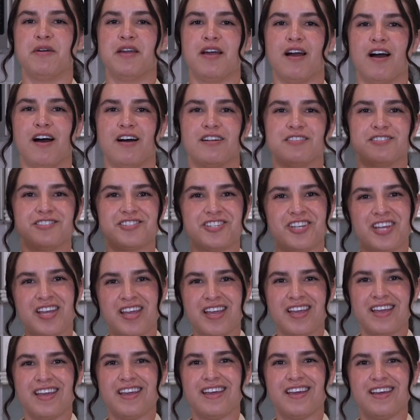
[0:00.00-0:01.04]
We are
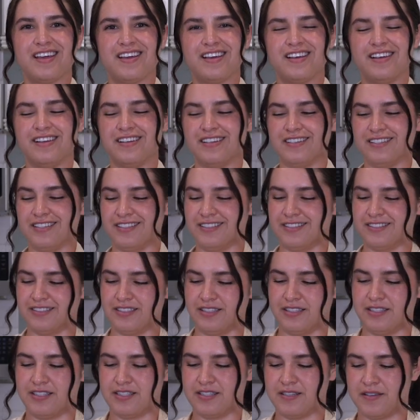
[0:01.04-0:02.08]

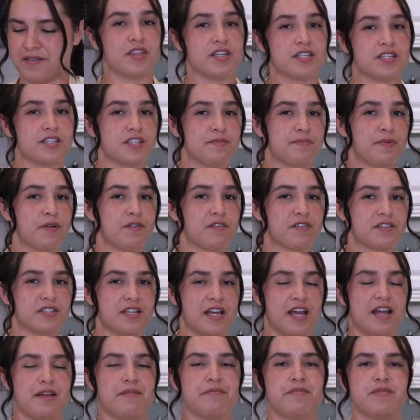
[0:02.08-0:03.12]
chilled. This is the perfect
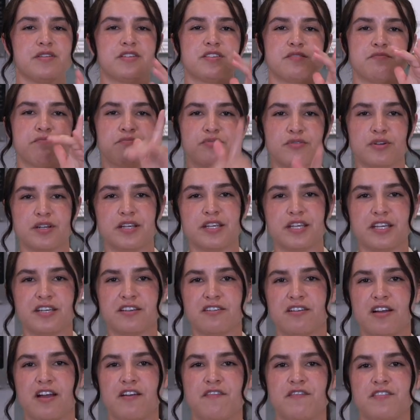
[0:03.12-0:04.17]
time to preheat
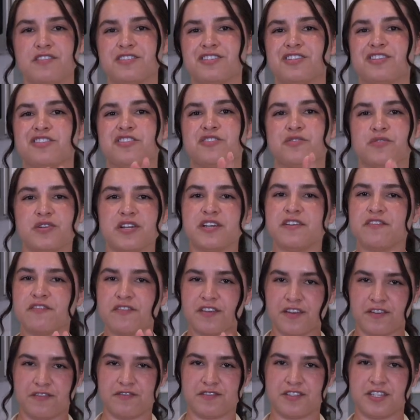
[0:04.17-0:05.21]
your oven to
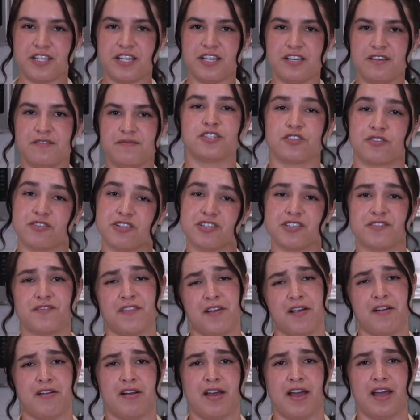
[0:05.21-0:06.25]
350 degrees
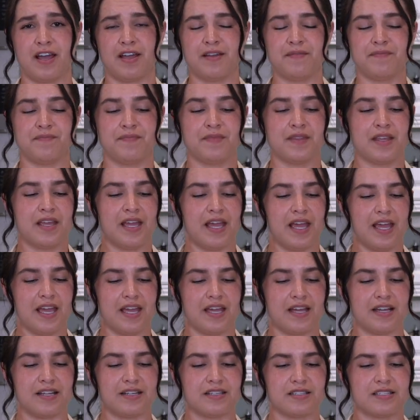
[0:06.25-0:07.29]
Fahrenheit
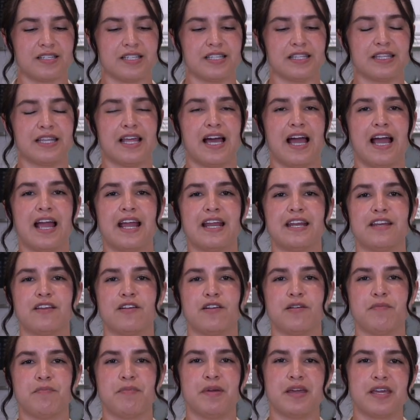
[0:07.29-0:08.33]
and to line
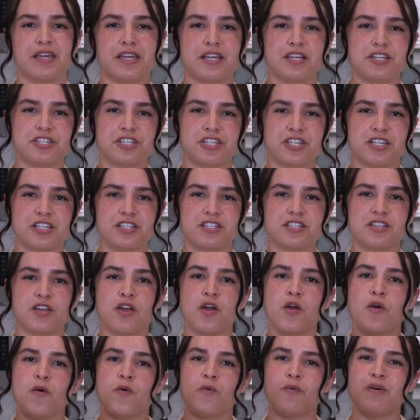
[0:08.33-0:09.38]
your baking sheets
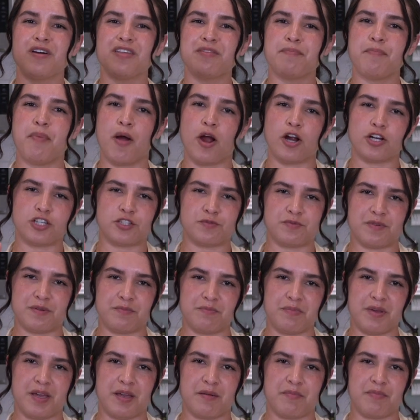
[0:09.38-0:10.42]
with
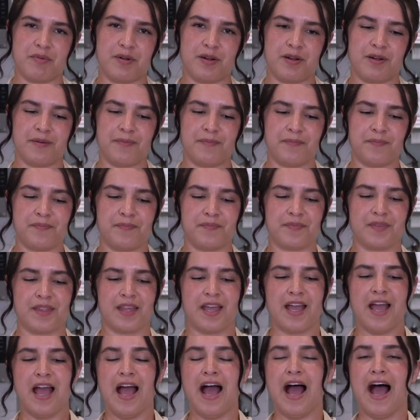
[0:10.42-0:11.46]
parchment paper.
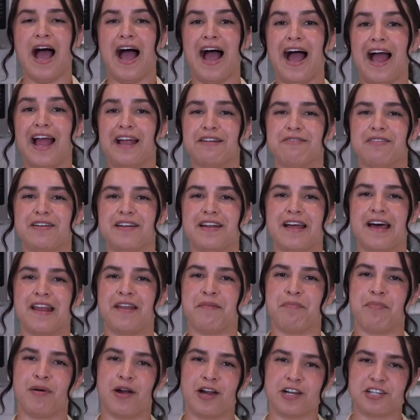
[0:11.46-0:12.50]
I ran out
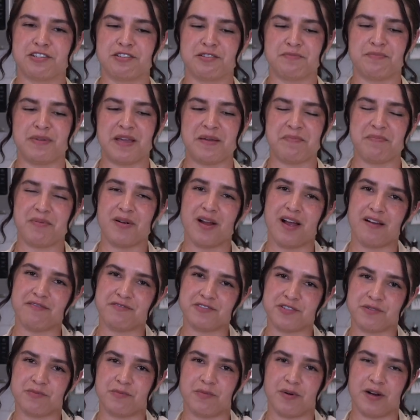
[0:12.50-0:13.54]
of parchment paper
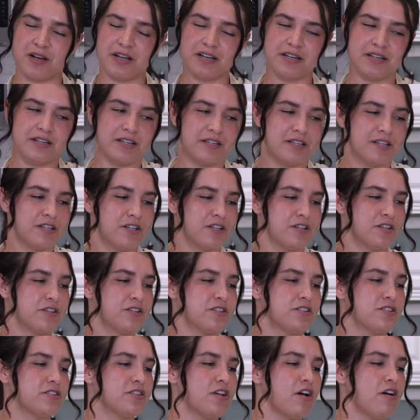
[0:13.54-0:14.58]
after one,
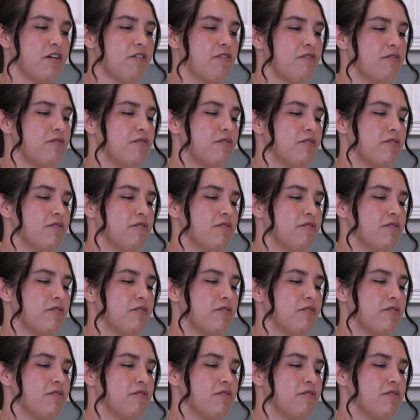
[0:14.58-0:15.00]
so